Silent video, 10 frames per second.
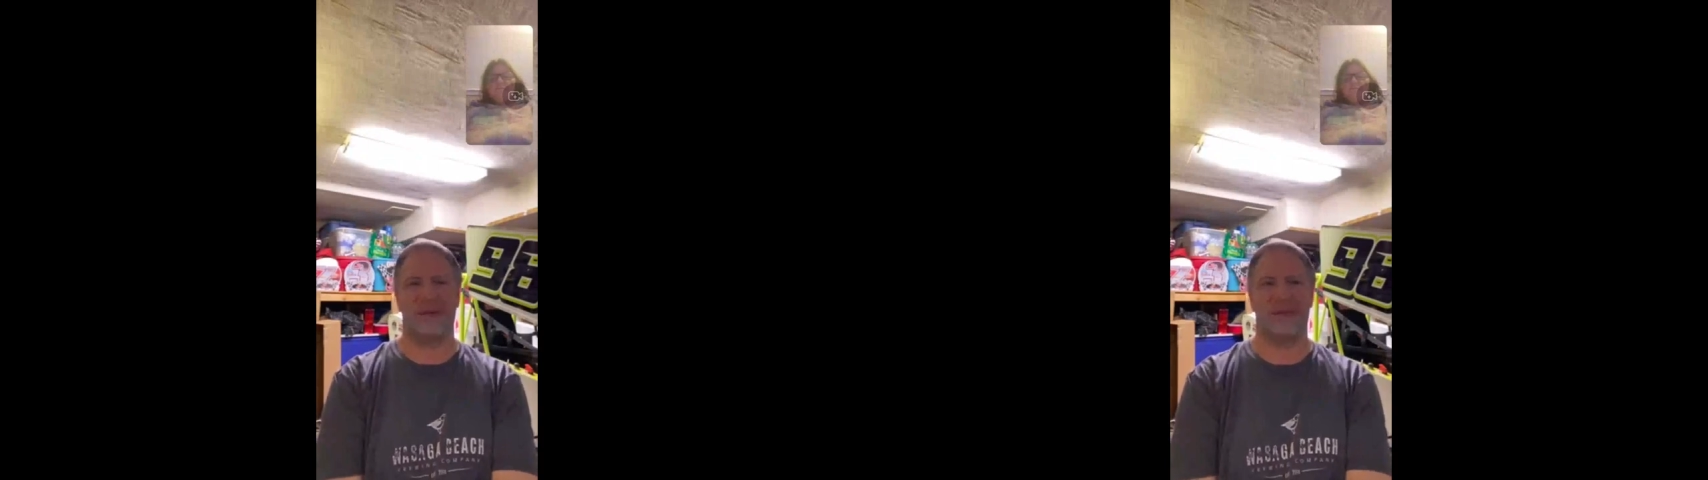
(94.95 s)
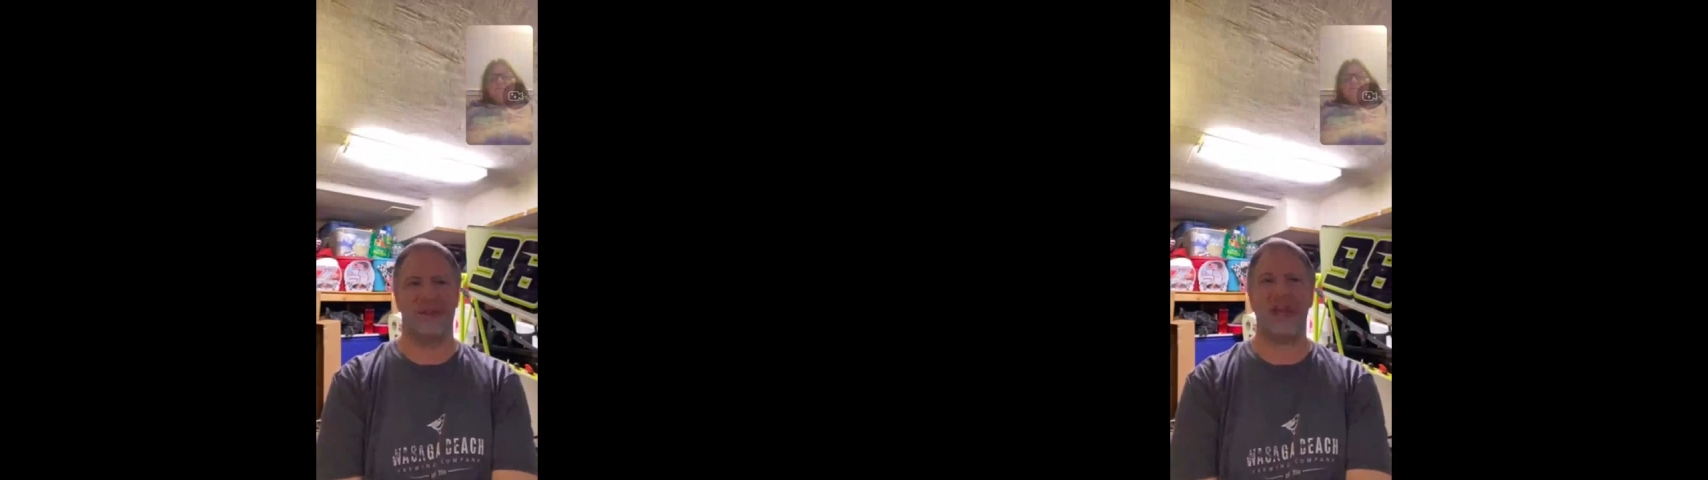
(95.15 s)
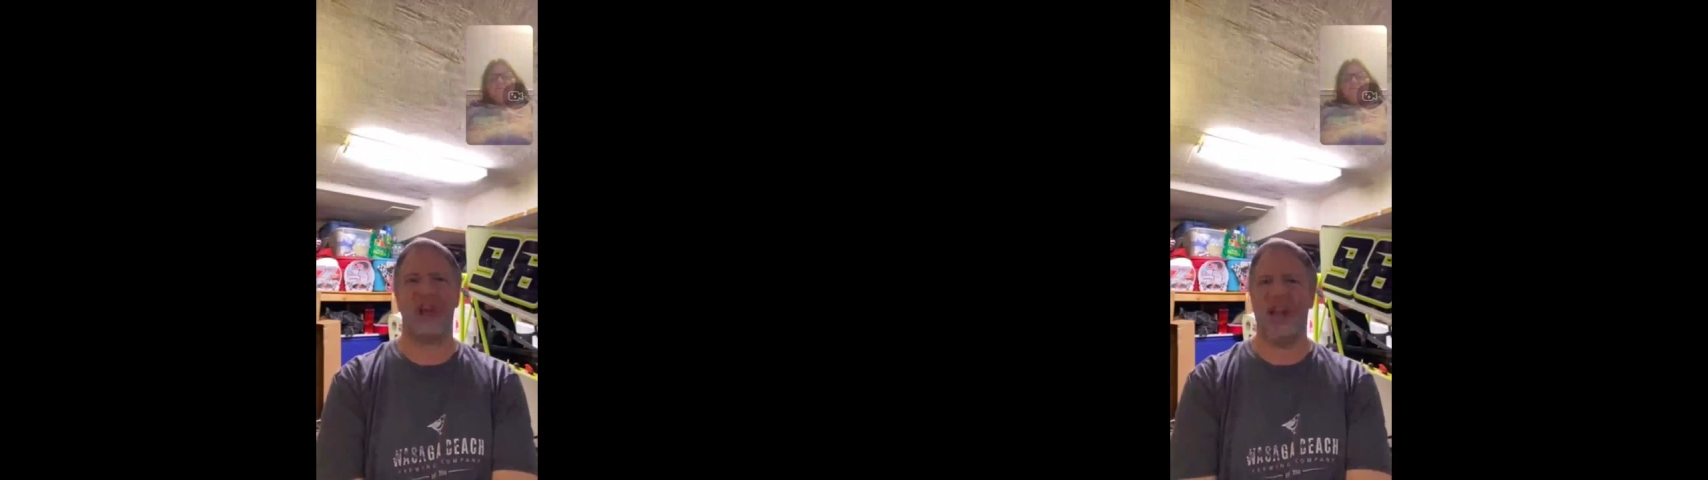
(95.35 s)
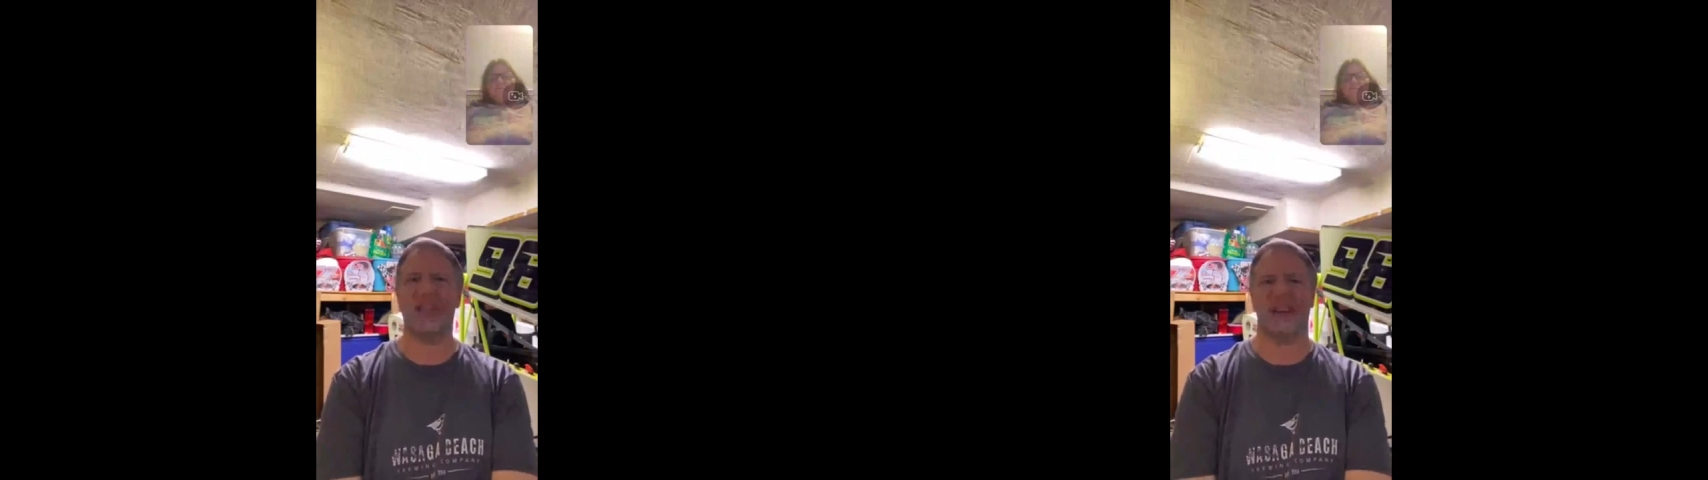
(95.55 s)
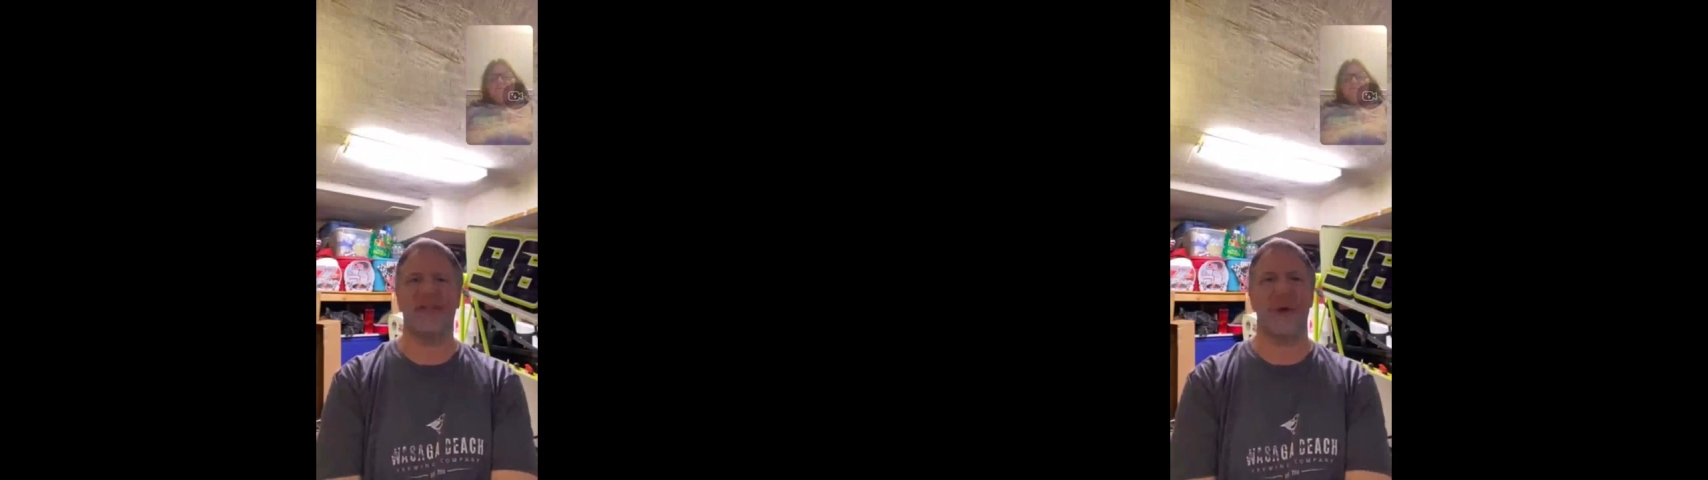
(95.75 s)
there's a lot of
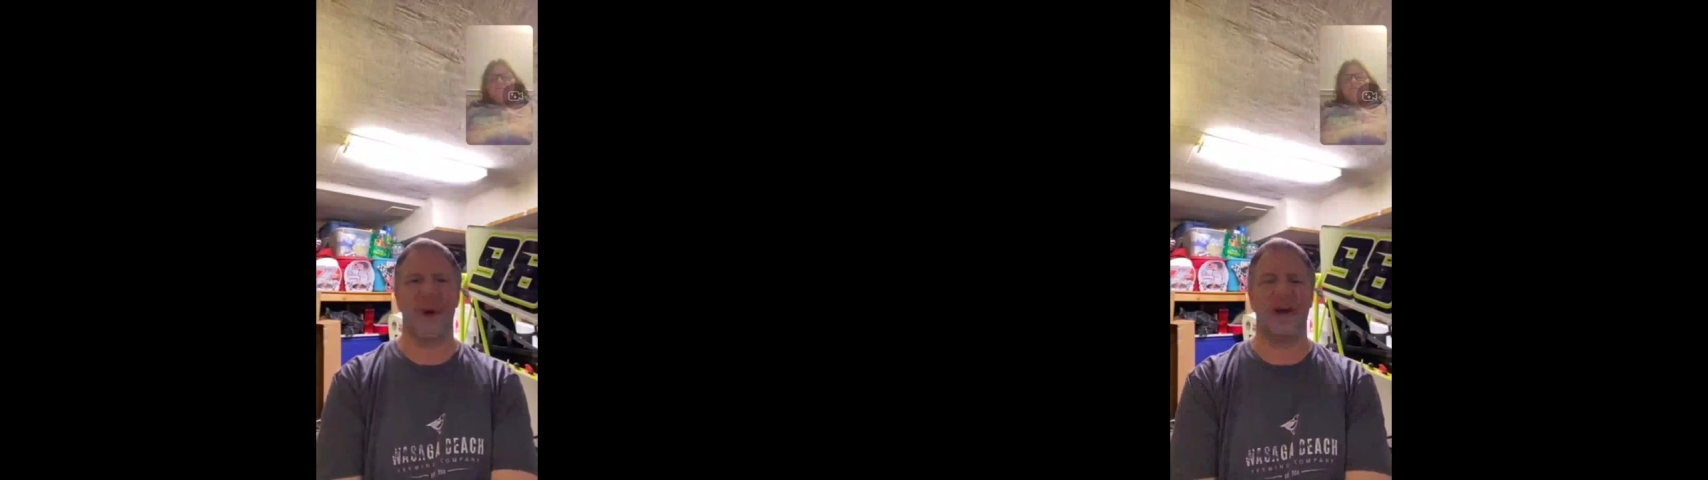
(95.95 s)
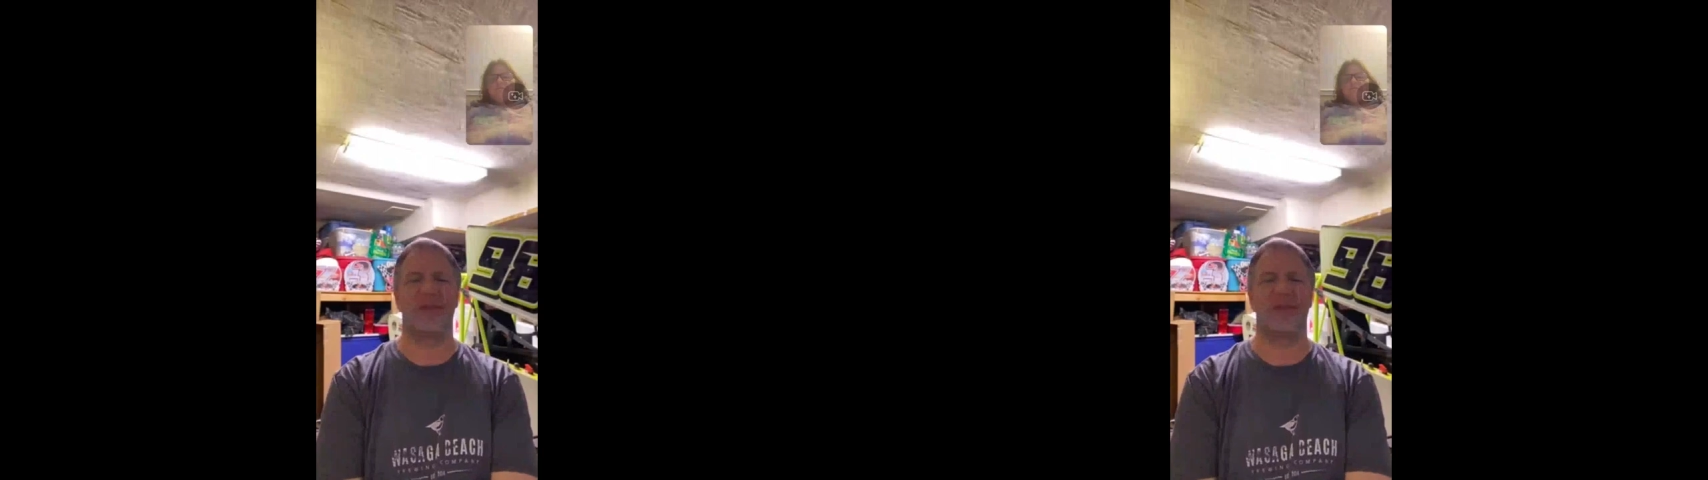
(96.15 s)
stuff I want